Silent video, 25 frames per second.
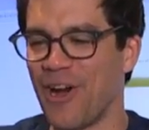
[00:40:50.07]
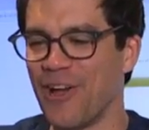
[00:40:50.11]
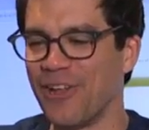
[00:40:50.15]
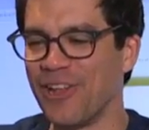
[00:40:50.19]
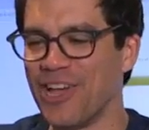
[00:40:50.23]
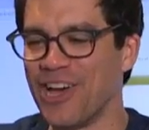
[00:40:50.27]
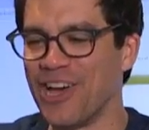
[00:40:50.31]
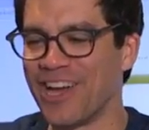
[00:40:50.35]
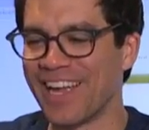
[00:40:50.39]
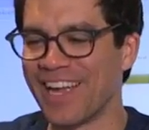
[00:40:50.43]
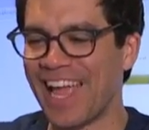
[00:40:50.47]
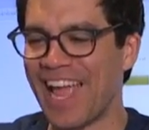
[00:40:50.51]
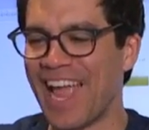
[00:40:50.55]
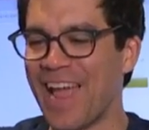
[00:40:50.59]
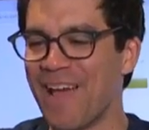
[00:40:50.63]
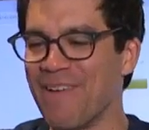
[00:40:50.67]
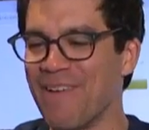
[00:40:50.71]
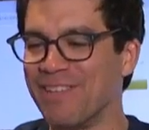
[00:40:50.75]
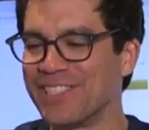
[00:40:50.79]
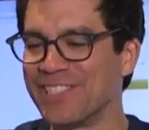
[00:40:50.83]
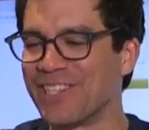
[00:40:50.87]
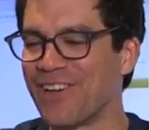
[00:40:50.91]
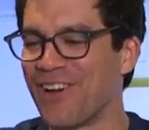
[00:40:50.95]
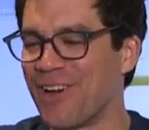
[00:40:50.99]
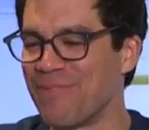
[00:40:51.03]
oh look,
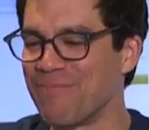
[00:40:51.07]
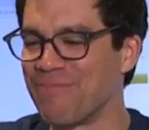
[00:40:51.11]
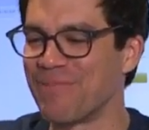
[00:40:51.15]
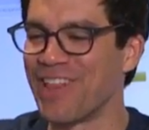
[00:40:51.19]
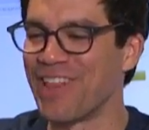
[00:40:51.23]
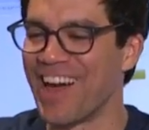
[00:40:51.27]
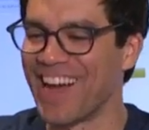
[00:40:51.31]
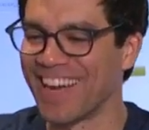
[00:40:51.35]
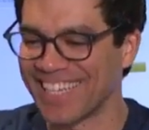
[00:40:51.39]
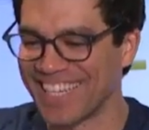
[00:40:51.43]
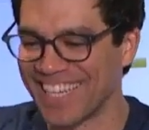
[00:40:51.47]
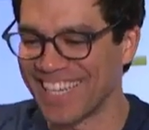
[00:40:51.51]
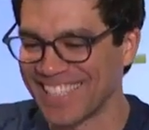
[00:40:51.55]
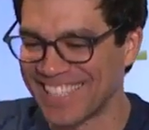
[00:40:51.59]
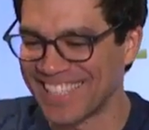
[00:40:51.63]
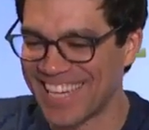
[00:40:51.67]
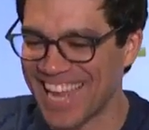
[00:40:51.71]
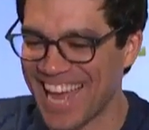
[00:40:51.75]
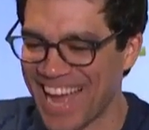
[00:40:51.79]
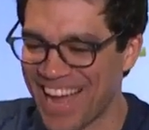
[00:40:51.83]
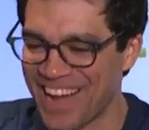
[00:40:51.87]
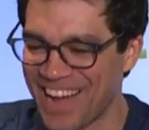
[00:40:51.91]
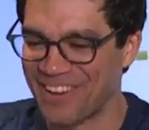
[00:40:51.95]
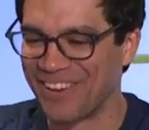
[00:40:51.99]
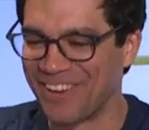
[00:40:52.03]
Amazon blocked us
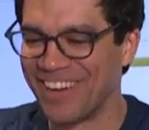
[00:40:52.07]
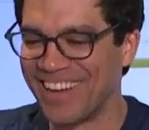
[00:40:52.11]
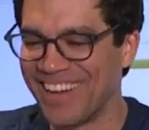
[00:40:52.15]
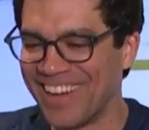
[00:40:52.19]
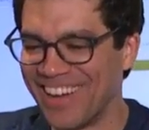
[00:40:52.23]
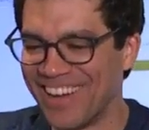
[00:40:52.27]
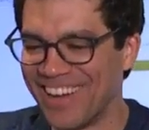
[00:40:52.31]
now.